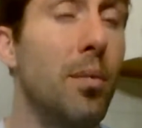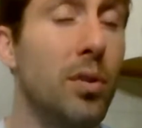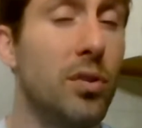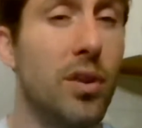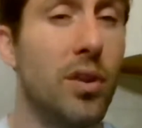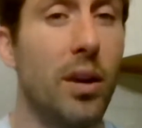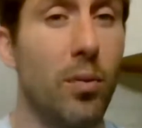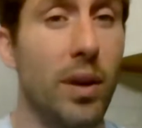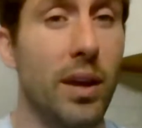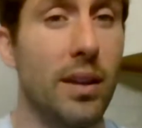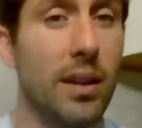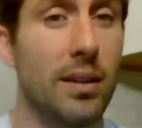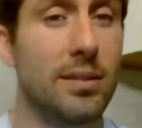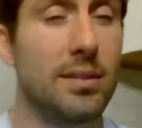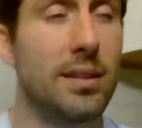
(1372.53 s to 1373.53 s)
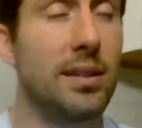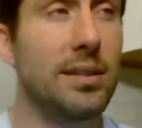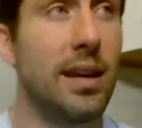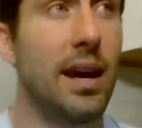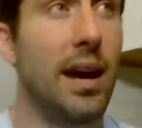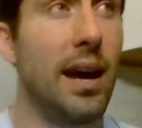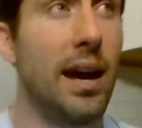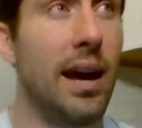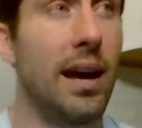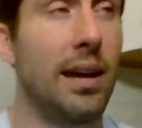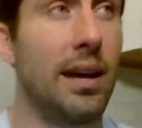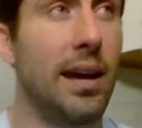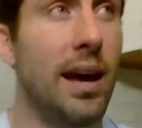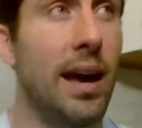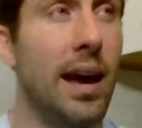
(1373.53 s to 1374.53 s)
gonna try to wing this because I
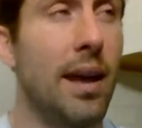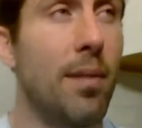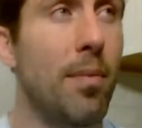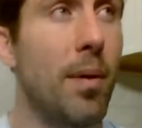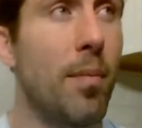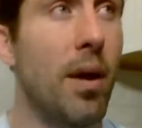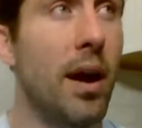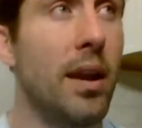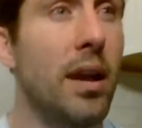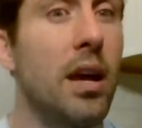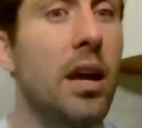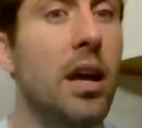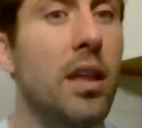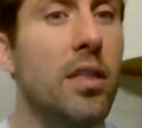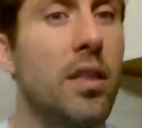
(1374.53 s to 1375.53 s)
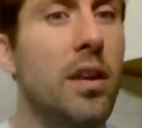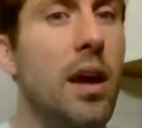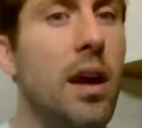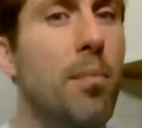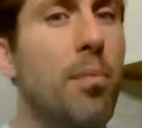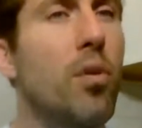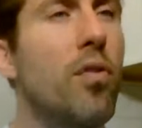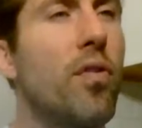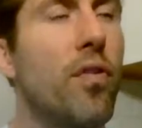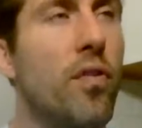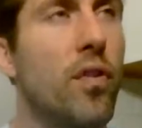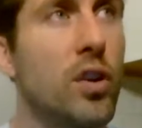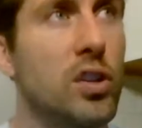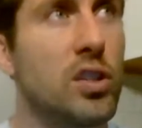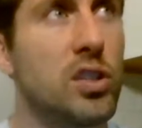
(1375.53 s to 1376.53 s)
had it in my mind. The
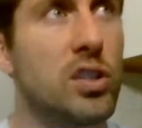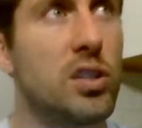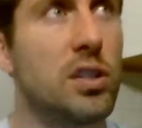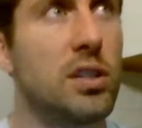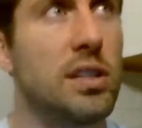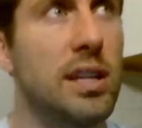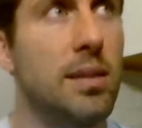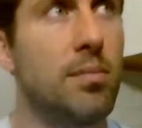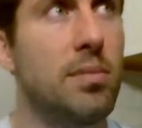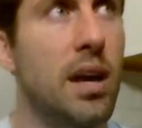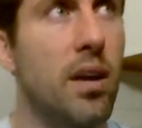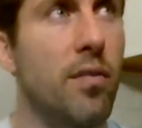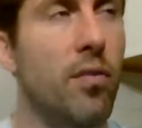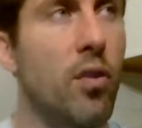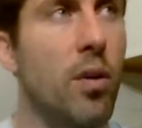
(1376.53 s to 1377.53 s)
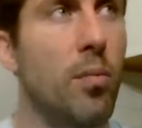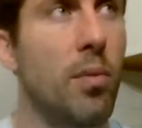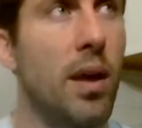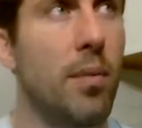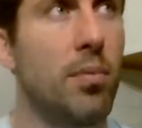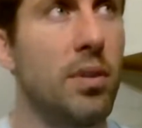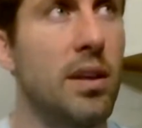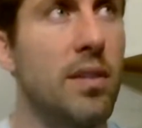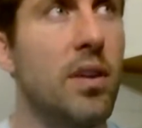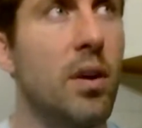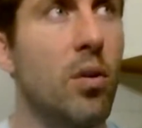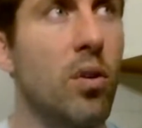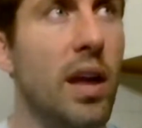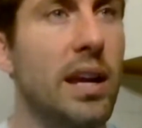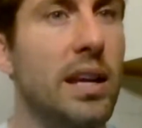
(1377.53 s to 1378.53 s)
first team talent formula, I believe
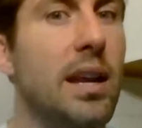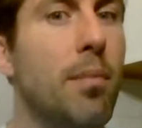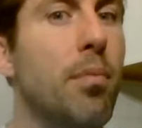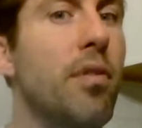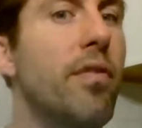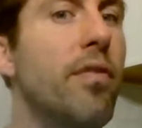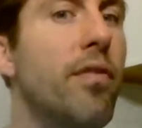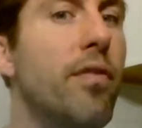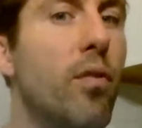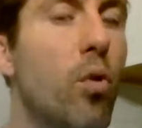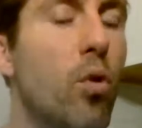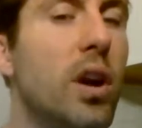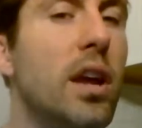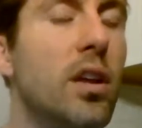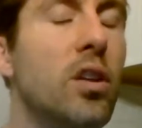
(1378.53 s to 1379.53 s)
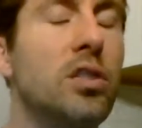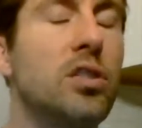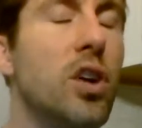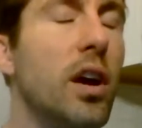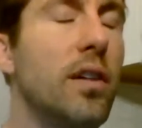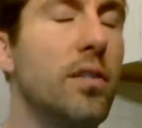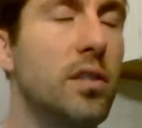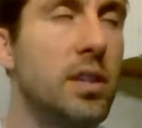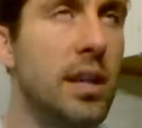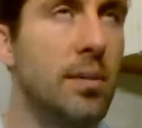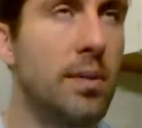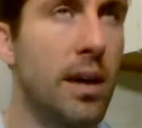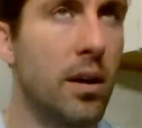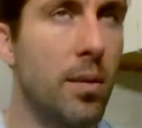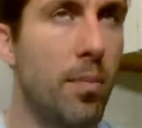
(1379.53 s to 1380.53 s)
they were like number 40. No, sorry,
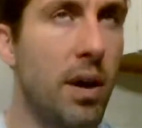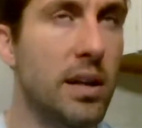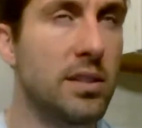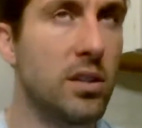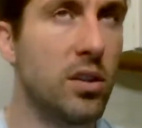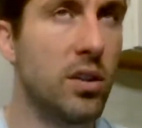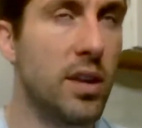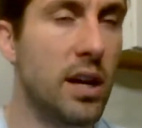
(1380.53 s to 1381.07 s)
team talent composite in